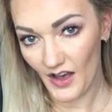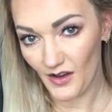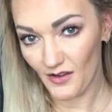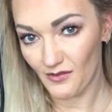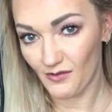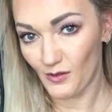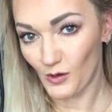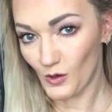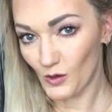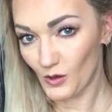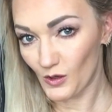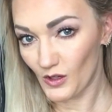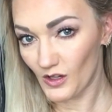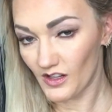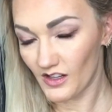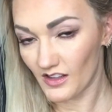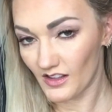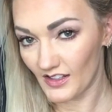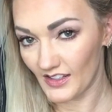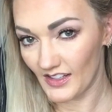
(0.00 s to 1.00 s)
a
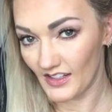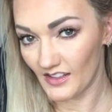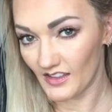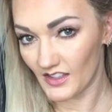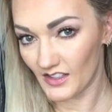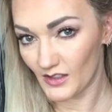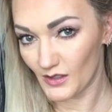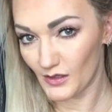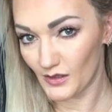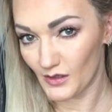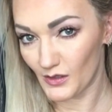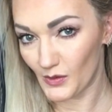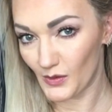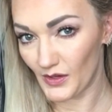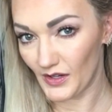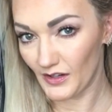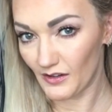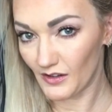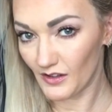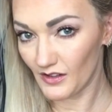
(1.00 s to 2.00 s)
full-length
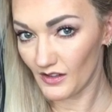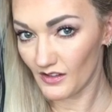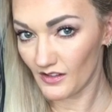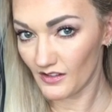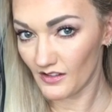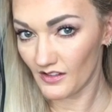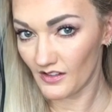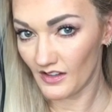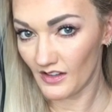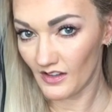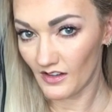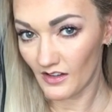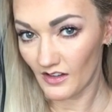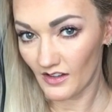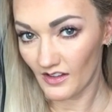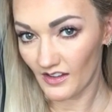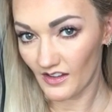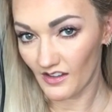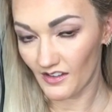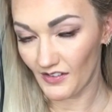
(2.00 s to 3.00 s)
tutorial
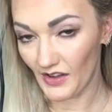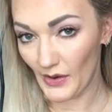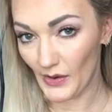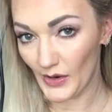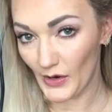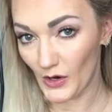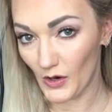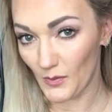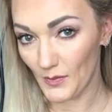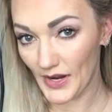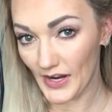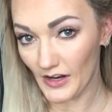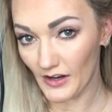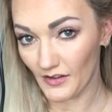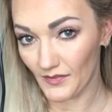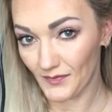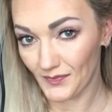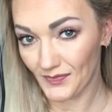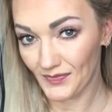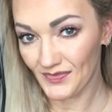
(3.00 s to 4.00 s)
of how I curl my
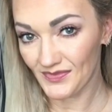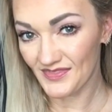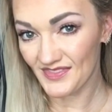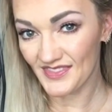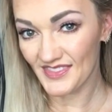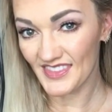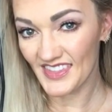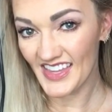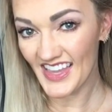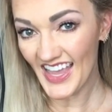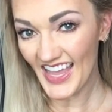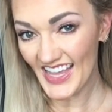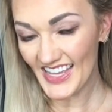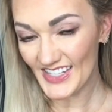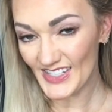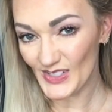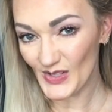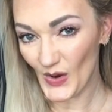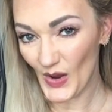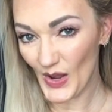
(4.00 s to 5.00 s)
hair.
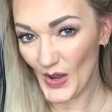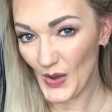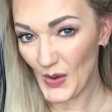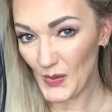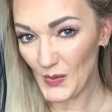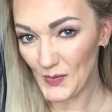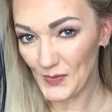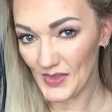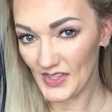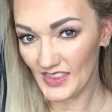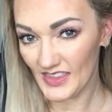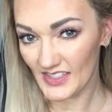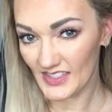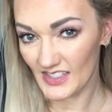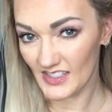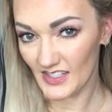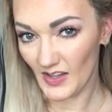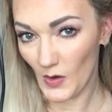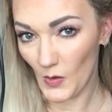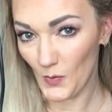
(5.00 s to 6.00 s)
So I hope that
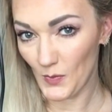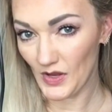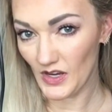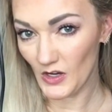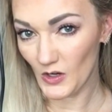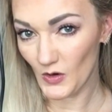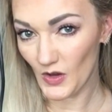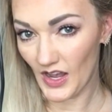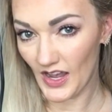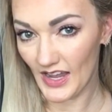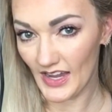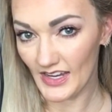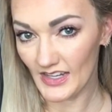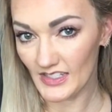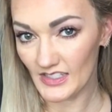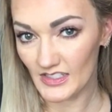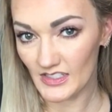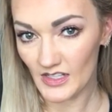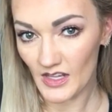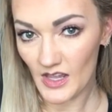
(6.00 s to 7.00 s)
this is helping you
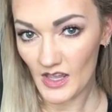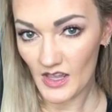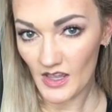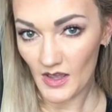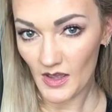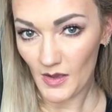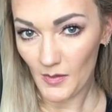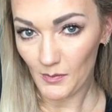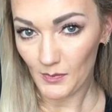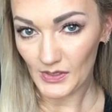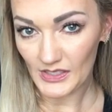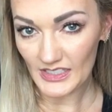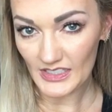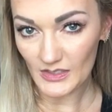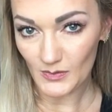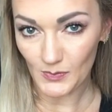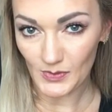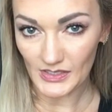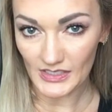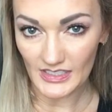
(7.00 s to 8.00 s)
guys.
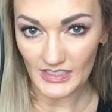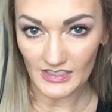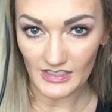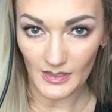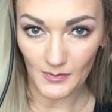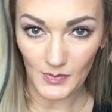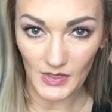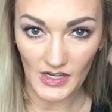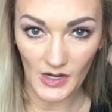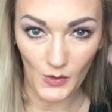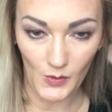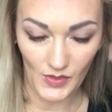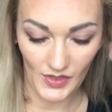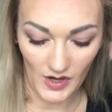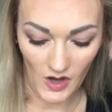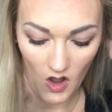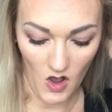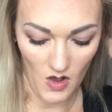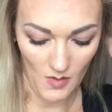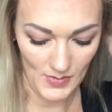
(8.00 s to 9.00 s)
Please, please let me know in
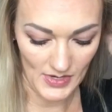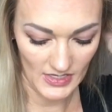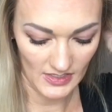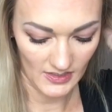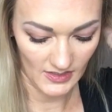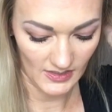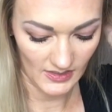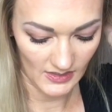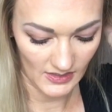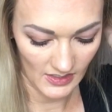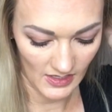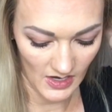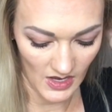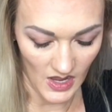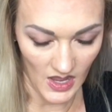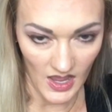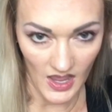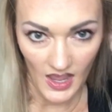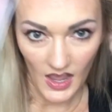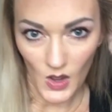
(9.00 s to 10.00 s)
the comments
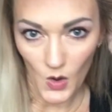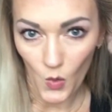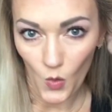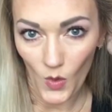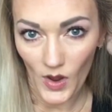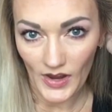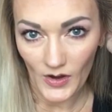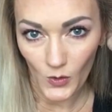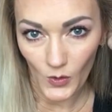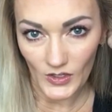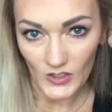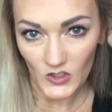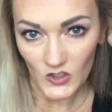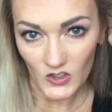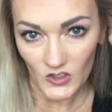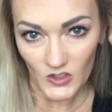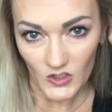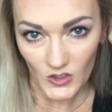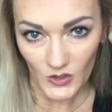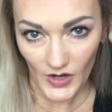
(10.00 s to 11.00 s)
what
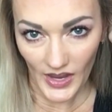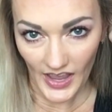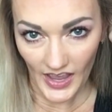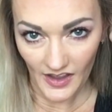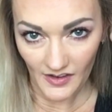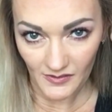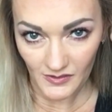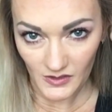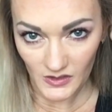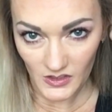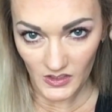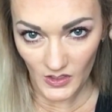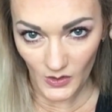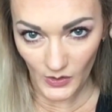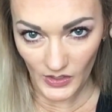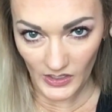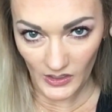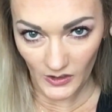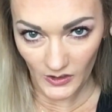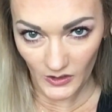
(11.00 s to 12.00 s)
questions you have. So
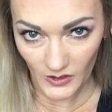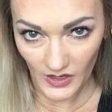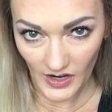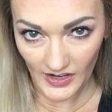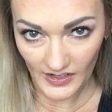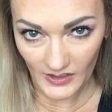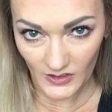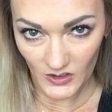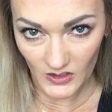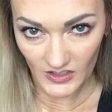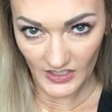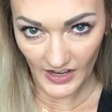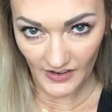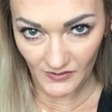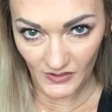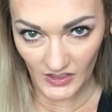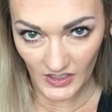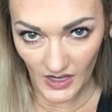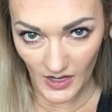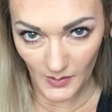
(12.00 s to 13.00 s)
here you kind of just
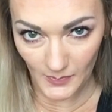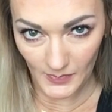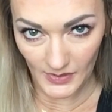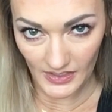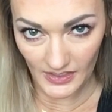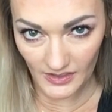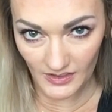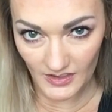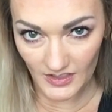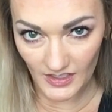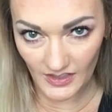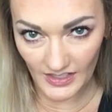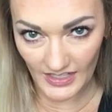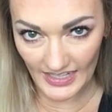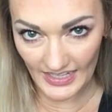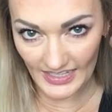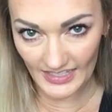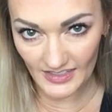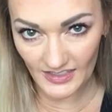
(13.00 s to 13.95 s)
have to come in to the